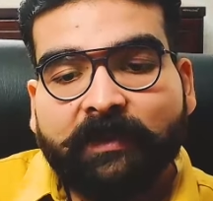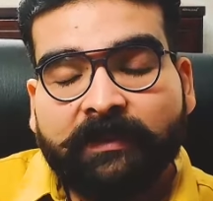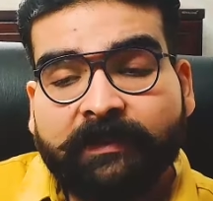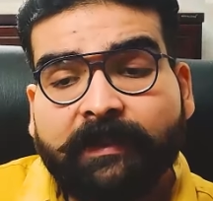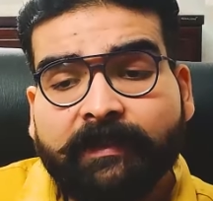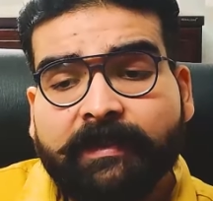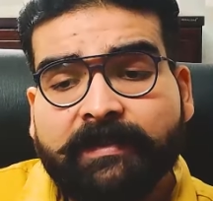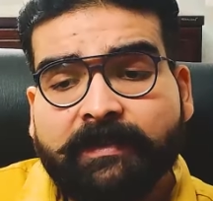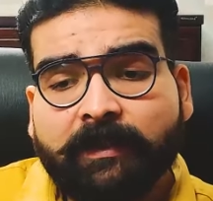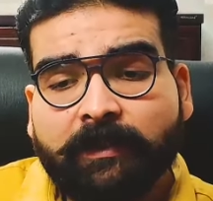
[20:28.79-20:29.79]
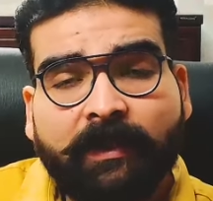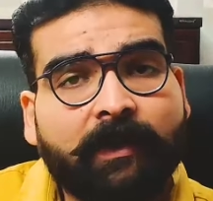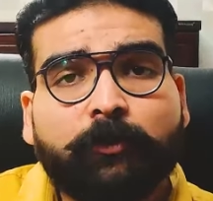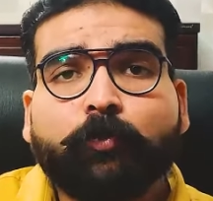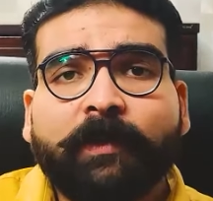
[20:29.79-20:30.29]
there
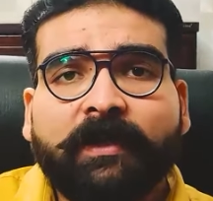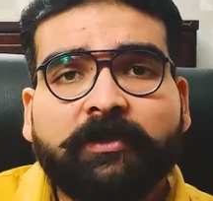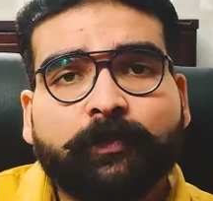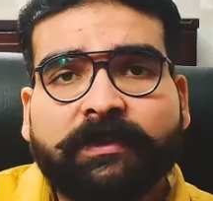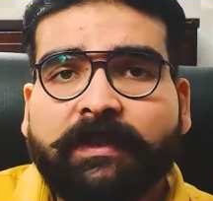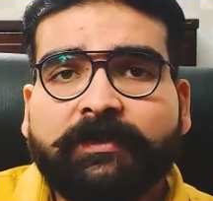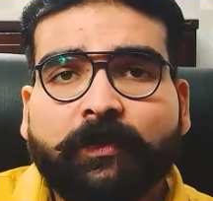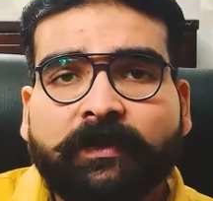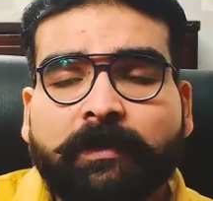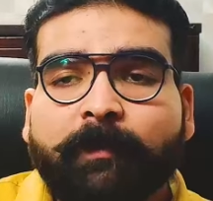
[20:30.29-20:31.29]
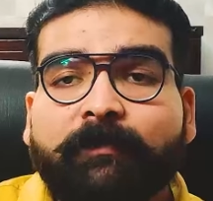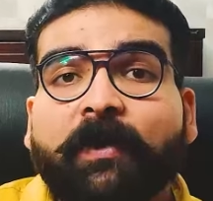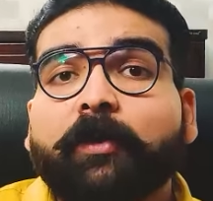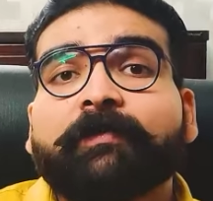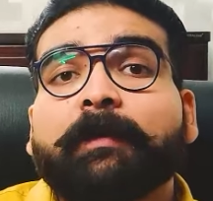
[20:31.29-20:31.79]
are two planets which are exalted, but
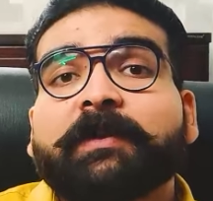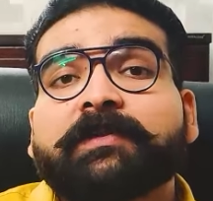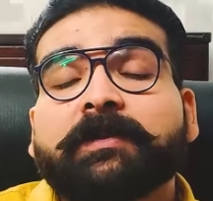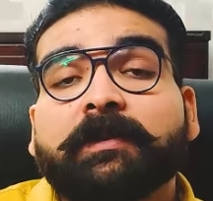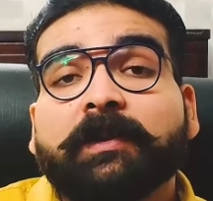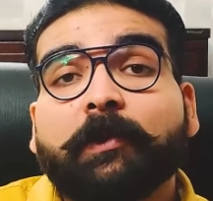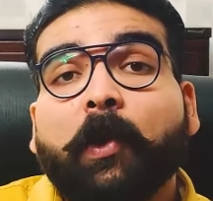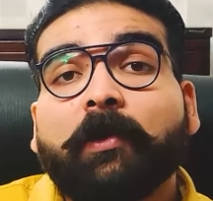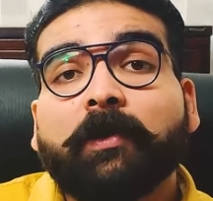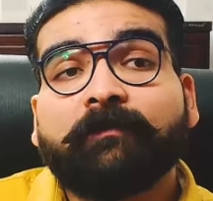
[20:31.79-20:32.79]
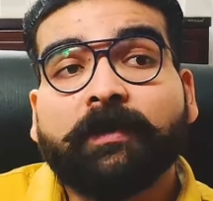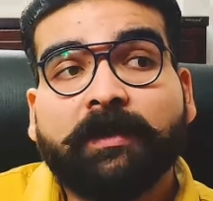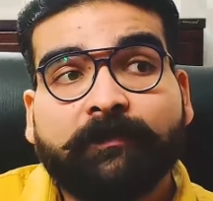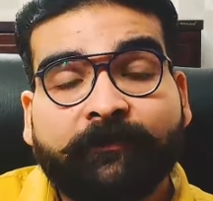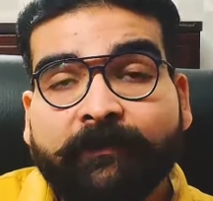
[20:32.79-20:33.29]
one of them is the lord of
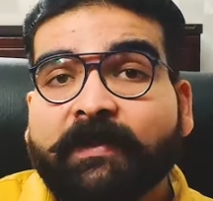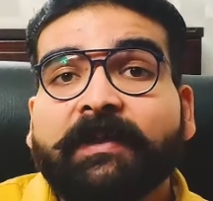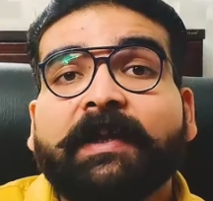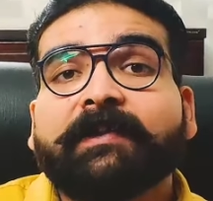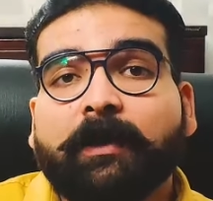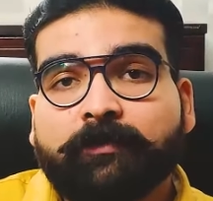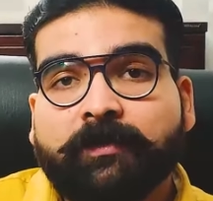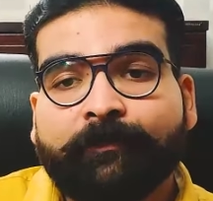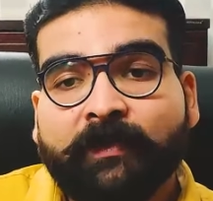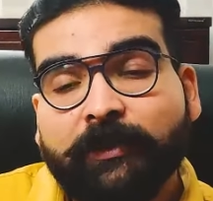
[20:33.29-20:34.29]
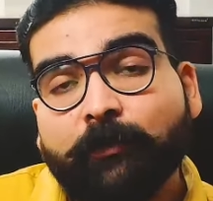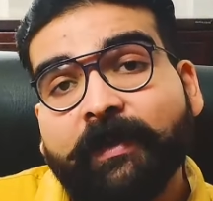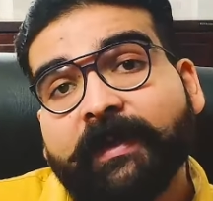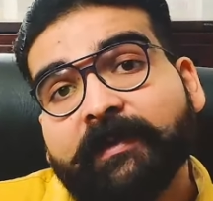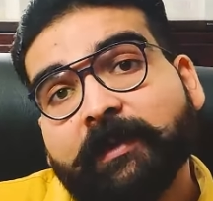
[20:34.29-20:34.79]
the 5th and 9th house. Then you
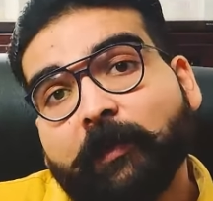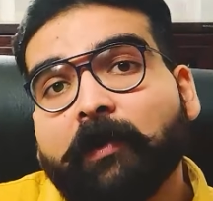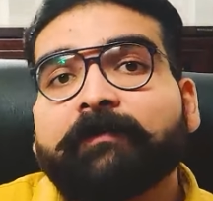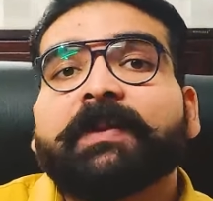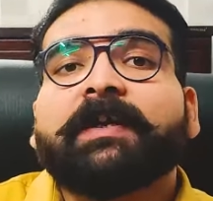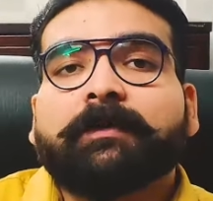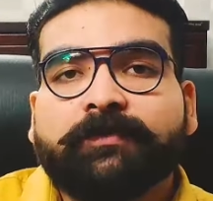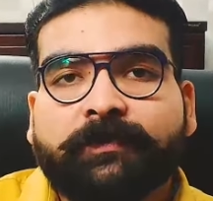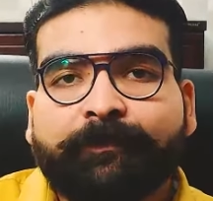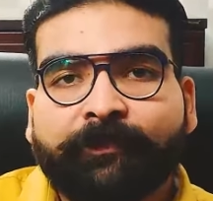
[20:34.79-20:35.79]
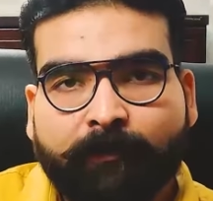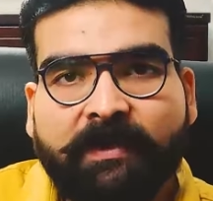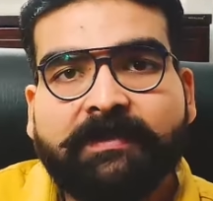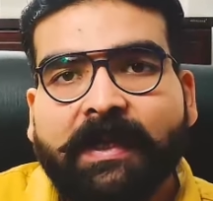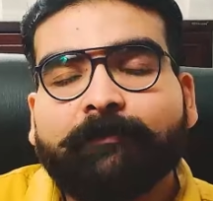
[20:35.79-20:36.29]
will take the lord of that house,
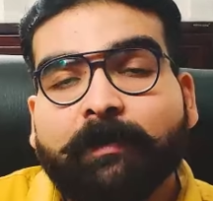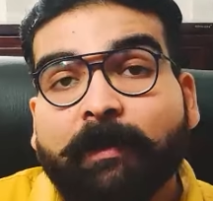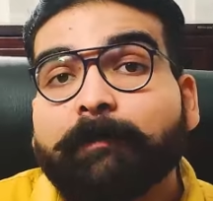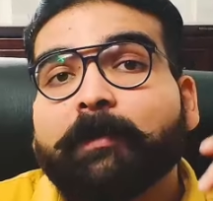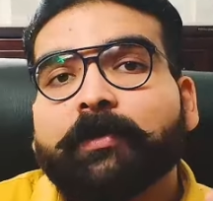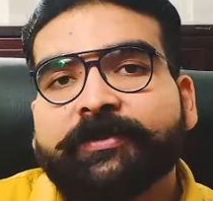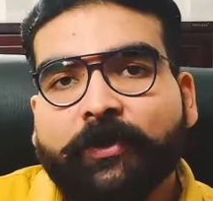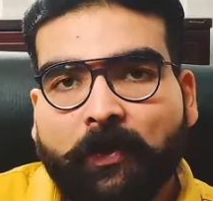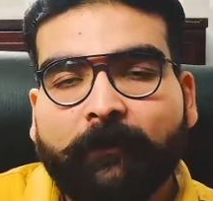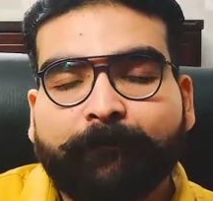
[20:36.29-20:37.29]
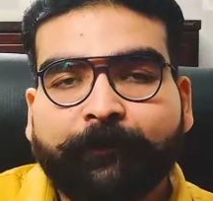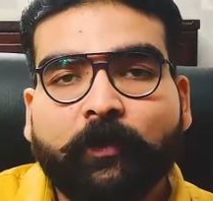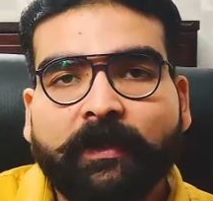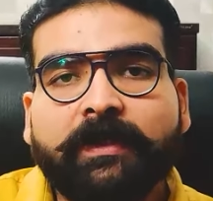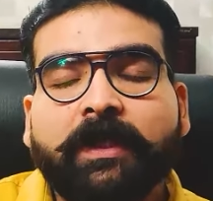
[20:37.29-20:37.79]
means that will become more strong.
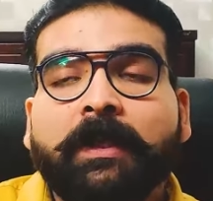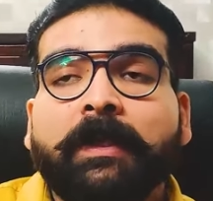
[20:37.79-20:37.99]
Okay.